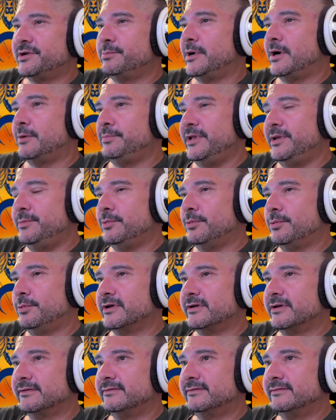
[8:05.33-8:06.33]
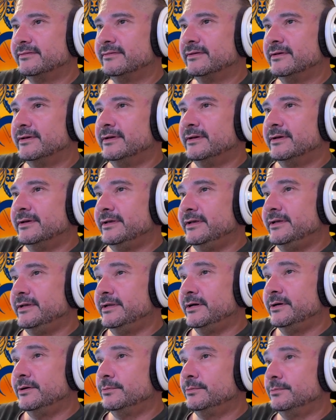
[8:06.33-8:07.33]
about people because,
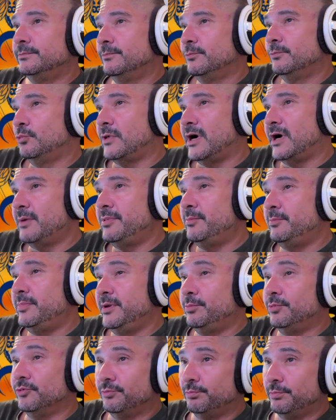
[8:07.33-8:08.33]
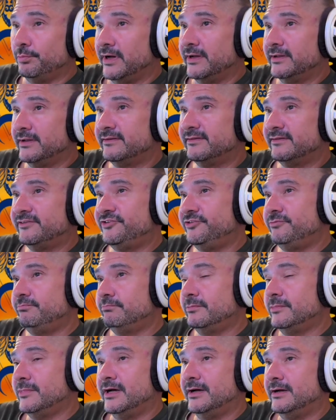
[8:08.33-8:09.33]
wiping people's butts,
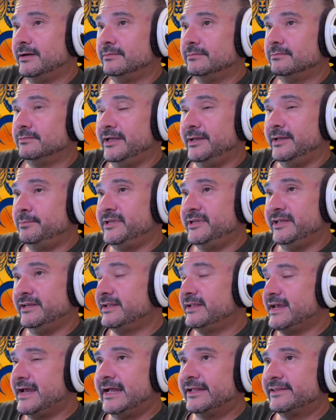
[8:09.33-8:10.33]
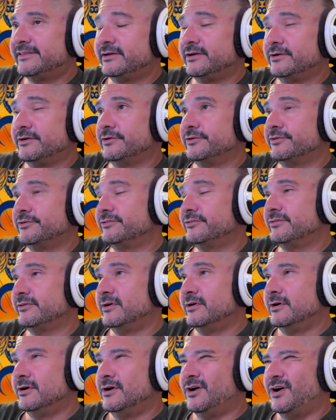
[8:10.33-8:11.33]
emptying catheters,
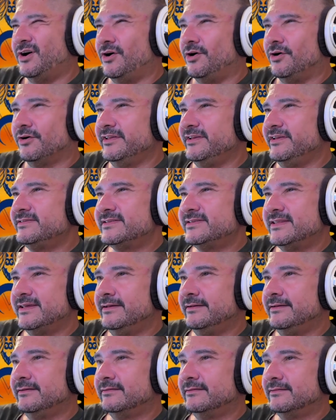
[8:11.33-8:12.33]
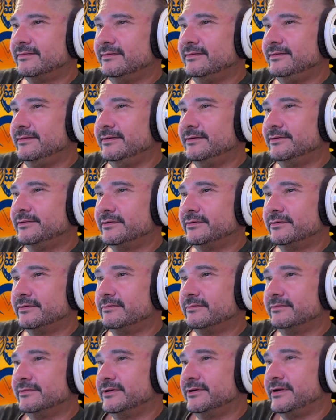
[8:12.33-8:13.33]
all these things, they're
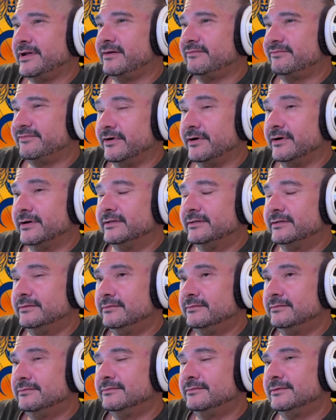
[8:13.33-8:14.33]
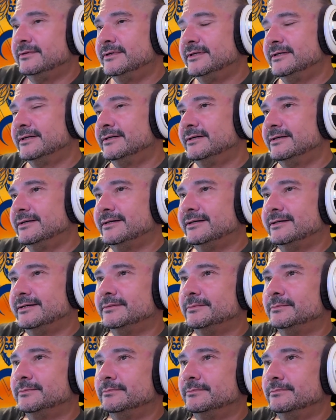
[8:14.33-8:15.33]
not fun,
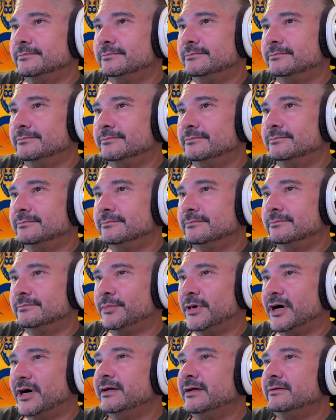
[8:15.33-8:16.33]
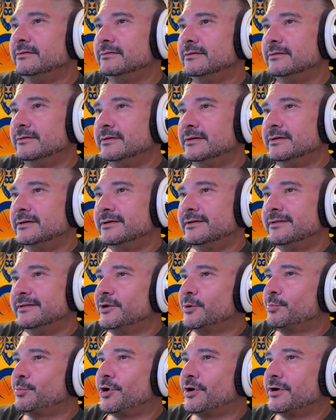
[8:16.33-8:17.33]
um, but
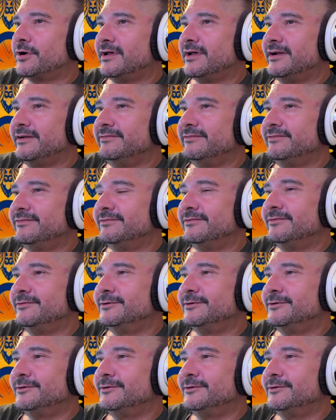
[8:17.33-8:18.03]
they're part of life.